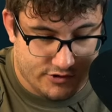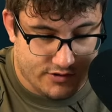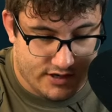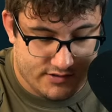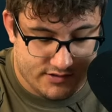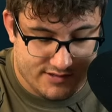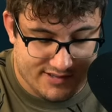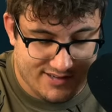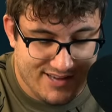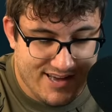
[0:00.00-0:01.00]
two thousand
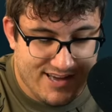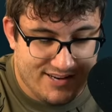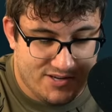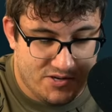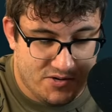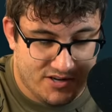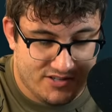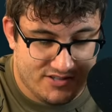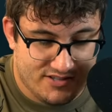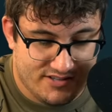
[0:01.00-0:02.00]
six
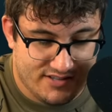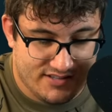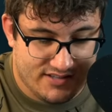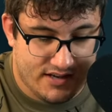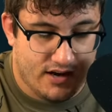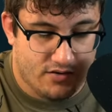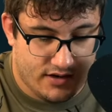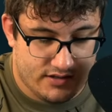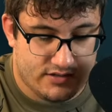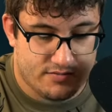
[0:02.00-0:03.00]
hundred sixty. Oh,
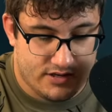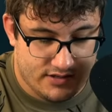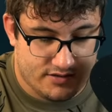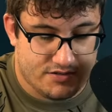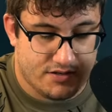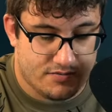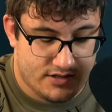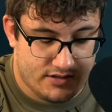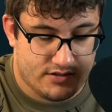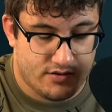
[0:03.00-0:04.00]
okay, subsidized,
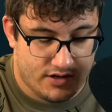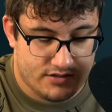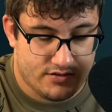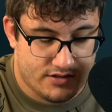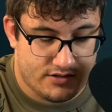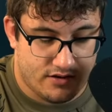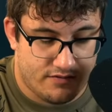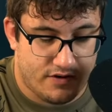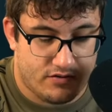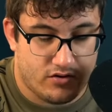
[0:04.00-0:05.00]
unsubsidized. Okay, so these are
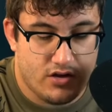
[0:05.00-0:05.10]
federal.